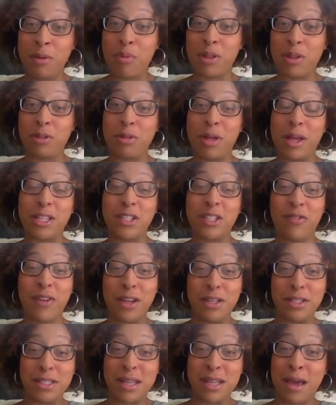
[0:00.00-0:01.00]
whether that's
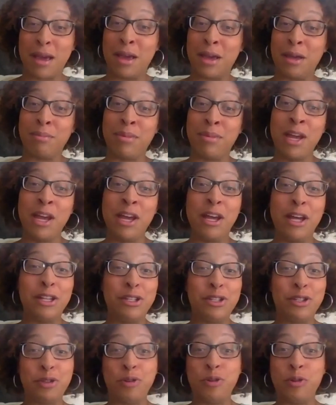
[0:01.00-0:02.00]
FaceTime,
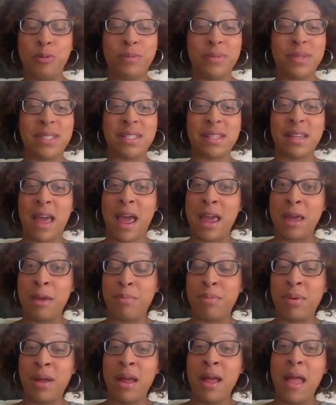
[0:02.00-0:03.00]
Zoom, Skype,